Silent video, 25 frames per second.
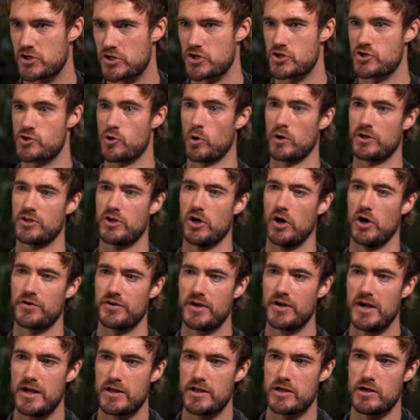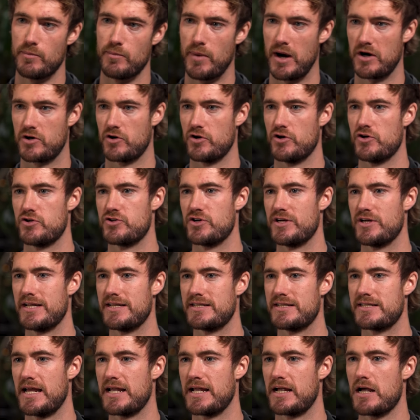To shortcut your micronutrient
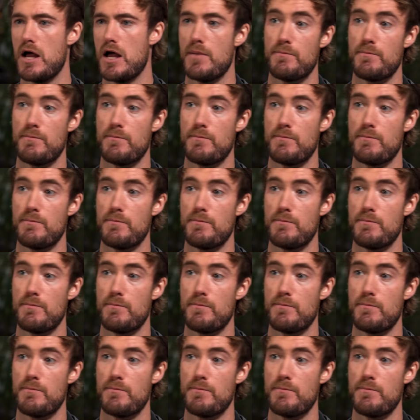intake,